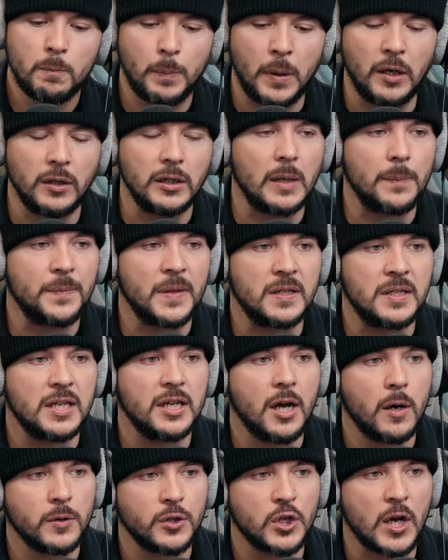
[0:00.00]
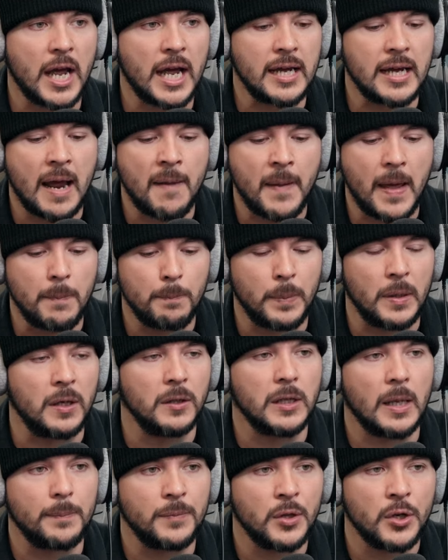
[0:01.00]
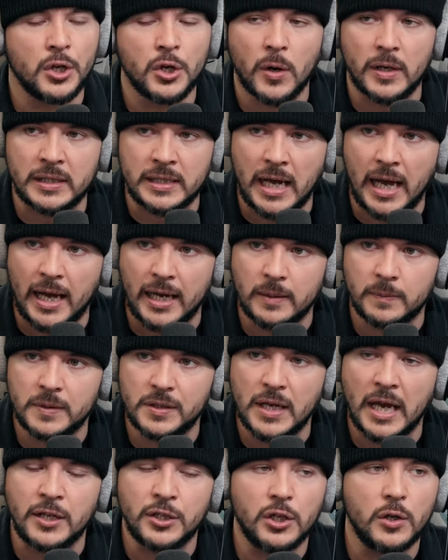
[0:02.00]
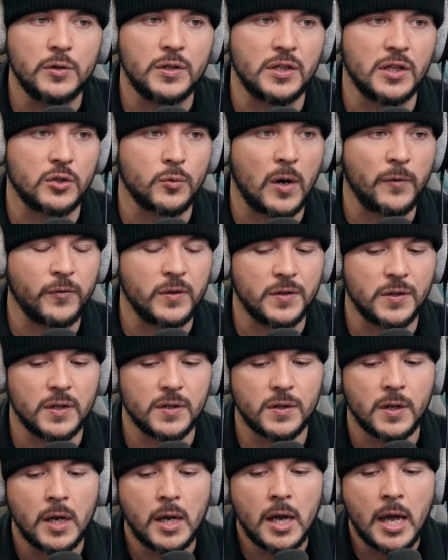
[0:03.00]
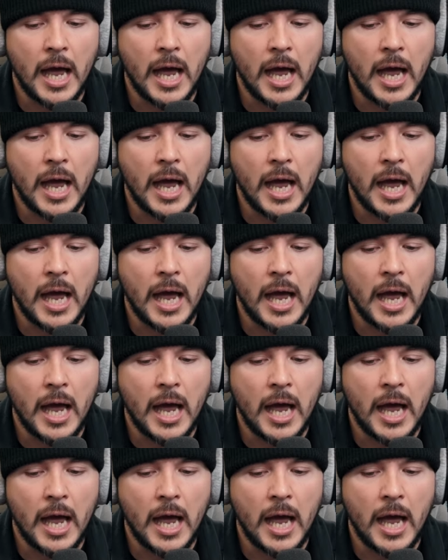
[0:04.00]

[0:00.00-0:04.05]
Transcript: pull up the DOJ and they pull up the New York Times and use these as references.